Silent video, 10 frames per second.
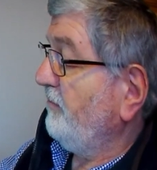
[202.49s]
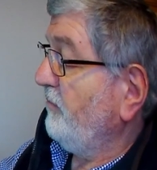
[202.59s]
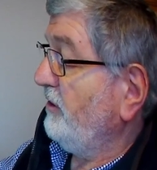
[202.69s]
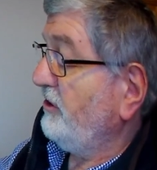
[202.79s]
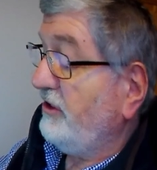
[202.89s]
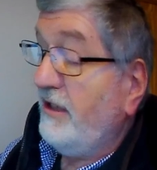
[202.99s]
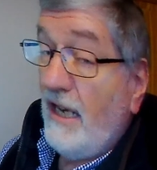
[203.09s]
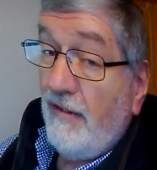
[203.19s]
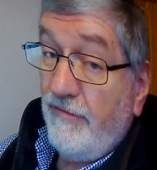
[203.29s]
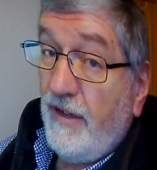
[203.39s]
which
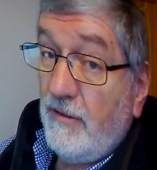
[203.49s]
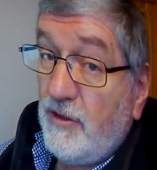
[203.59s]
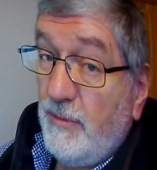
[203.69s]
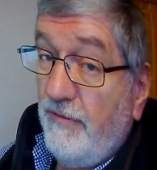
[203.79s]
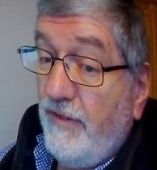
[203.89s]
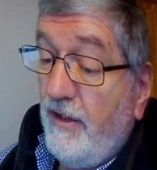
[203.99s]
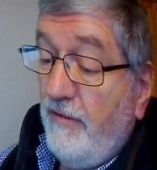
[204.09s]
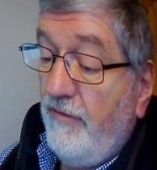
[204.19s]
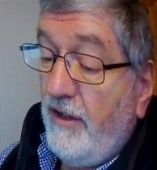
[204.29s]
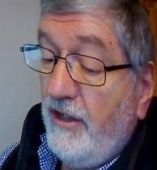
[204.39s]
I've found to be
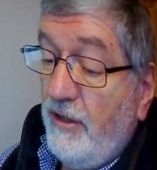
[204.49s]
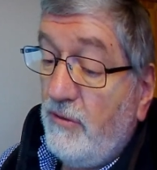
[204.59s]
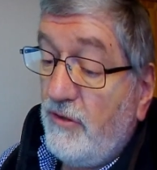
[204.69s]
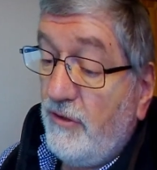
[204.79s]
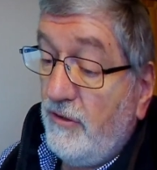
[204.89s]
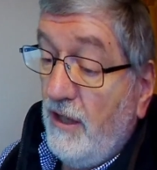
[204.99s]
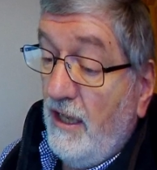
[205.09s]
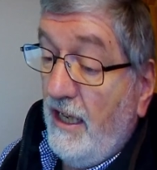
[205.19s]
very useful.